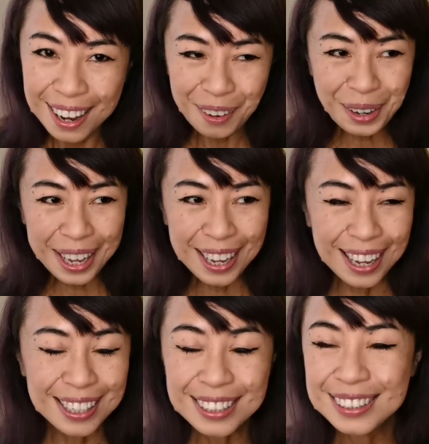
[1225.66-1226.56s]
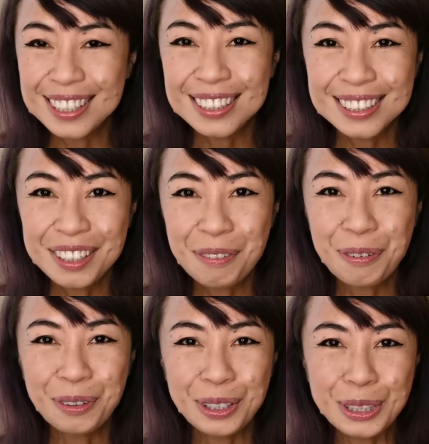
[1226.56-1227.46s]
Okay, I guess that's it
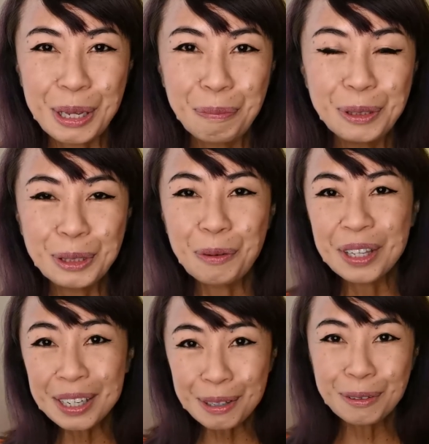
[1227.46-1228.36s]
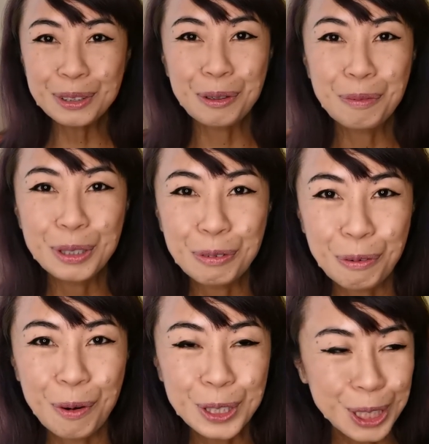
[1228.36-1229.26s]
for this episode. Thank you so much
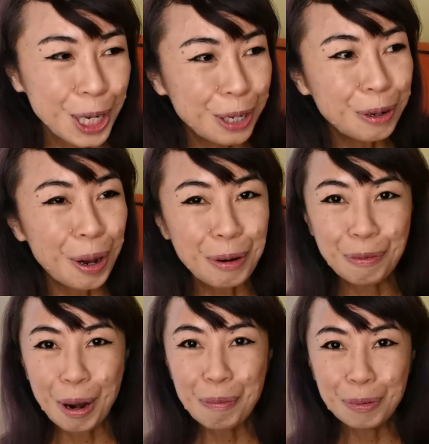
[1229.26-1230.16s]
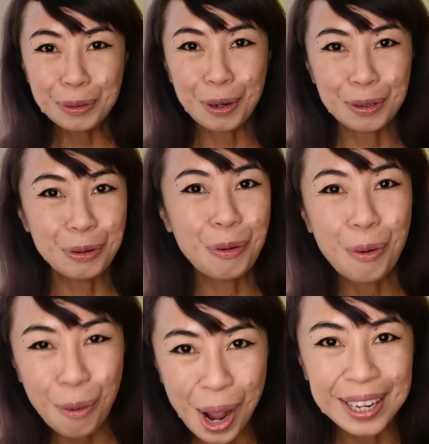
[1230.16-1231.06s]
for watching. I know I rambled on
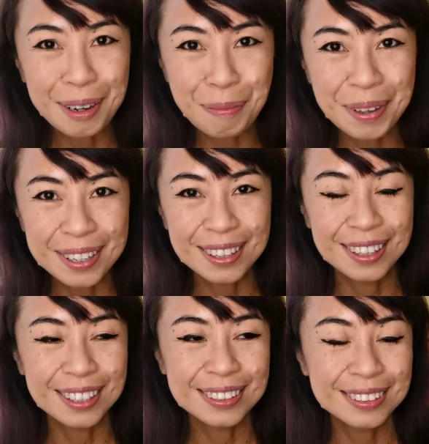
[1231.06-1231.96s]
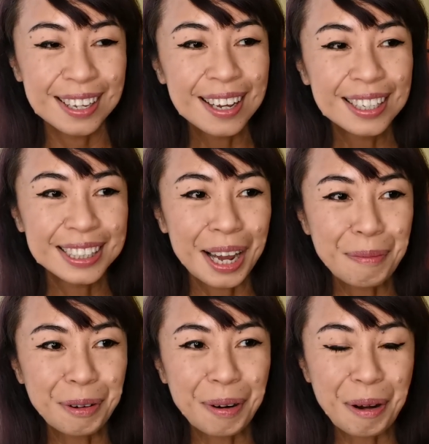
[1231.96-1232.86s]
quite a bit this
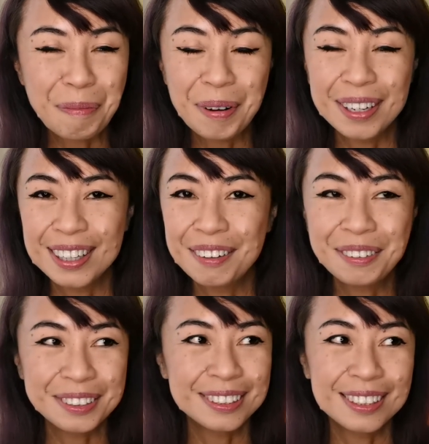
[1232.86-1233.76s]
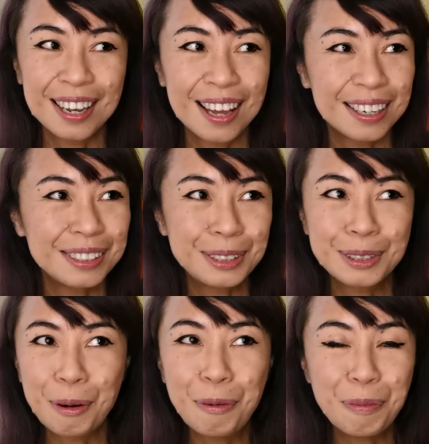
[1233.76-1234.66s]
time around, but there was like
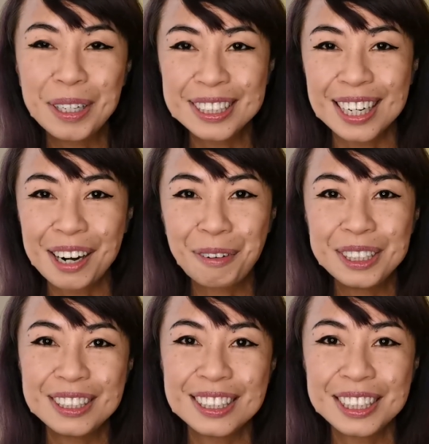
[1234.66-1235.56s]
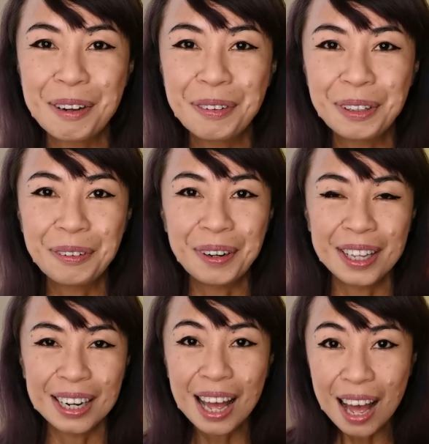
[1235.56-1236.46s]
so much that I wanted to share with you,
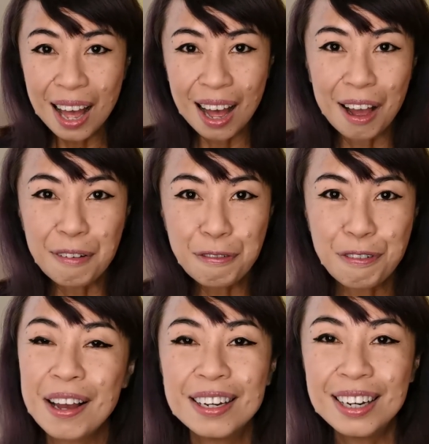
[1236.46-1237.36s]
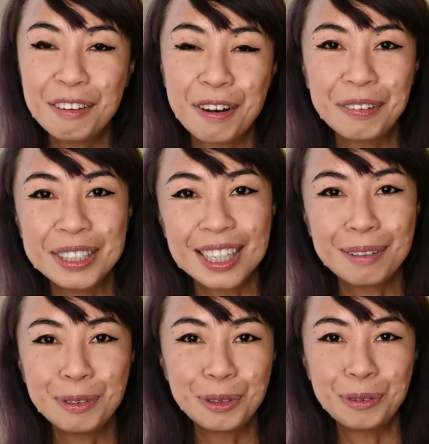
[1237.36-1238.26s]
and I finally found the
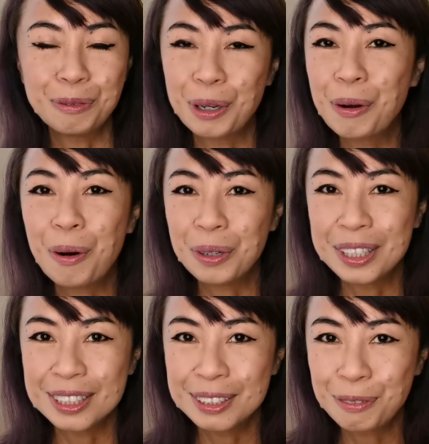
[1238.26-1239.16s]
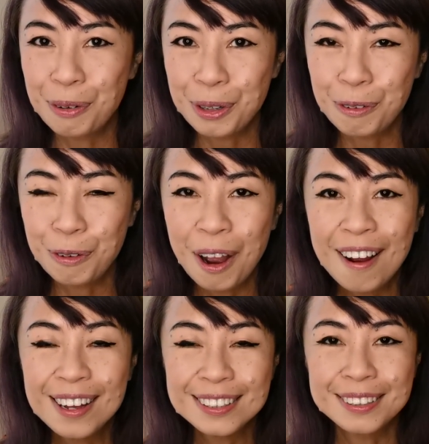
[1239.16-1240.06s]
time to record this for you.
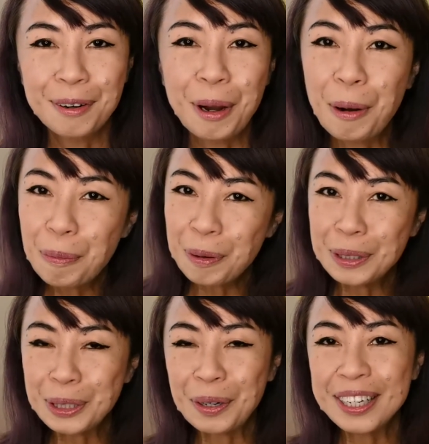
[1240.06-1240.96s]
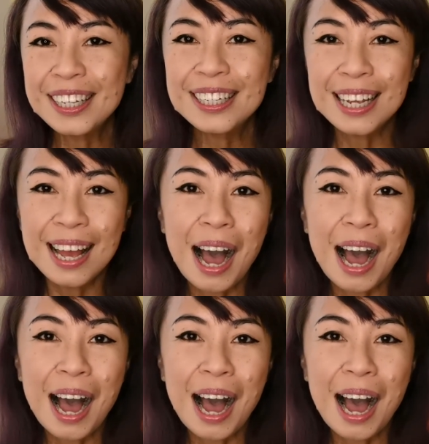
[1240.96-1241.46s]
So I hope you enjoyed it.